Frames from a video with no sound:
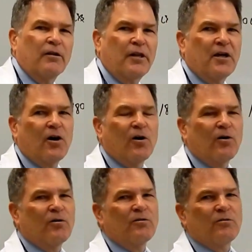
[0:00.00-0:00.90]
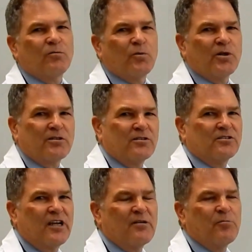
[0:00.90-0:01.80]
they all work the
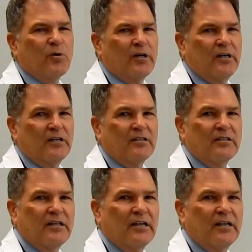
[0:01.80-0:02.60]
same way,